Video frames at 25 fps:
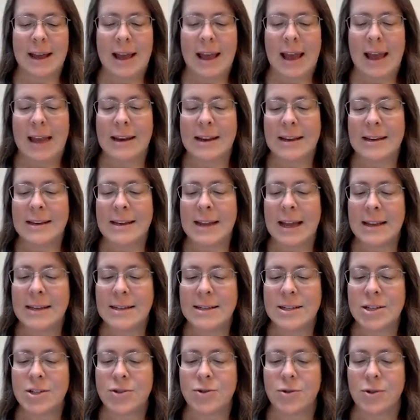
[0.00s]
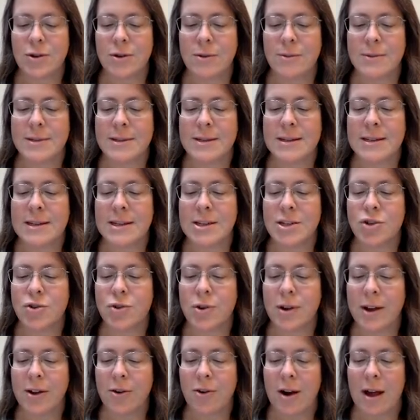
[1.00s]
and intense storms
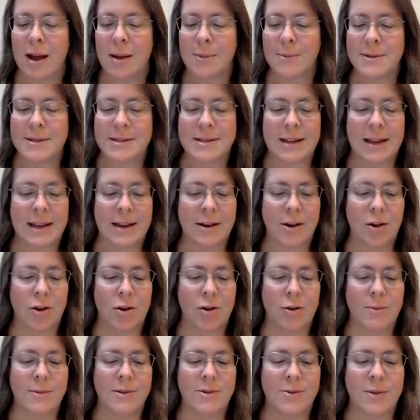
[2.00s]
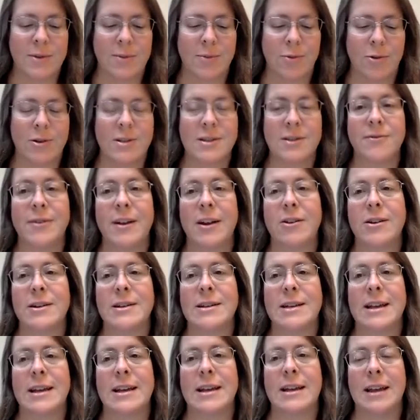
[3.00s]
destroy crops and homes with more
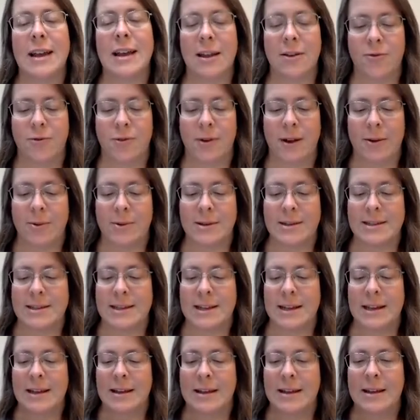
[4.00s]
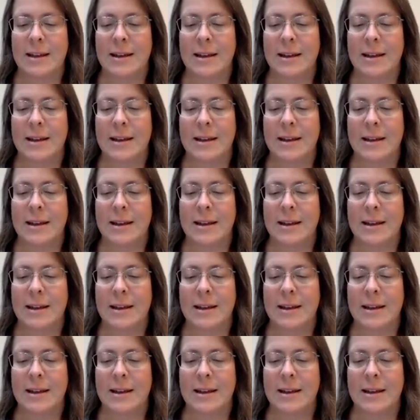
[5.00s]
severity and frequency.